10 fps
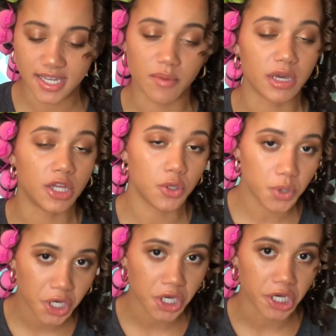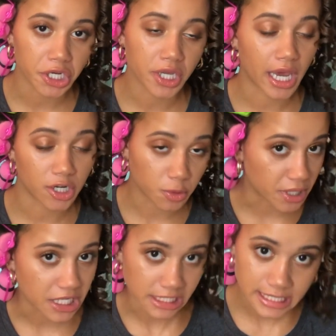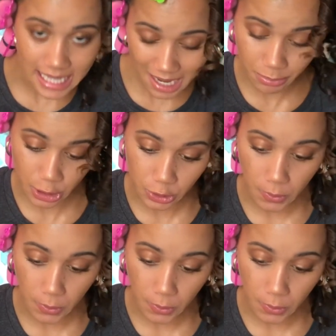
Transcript: I mean, you could, ain't nobody gonna stop you,